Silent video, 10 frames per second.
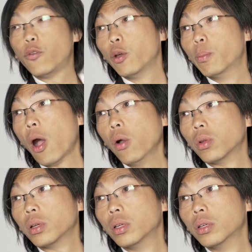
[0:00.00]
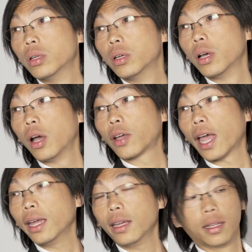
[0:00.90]
view mode,
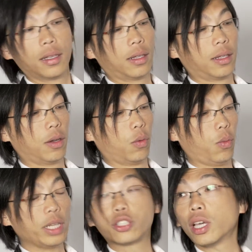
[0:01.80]
okay? which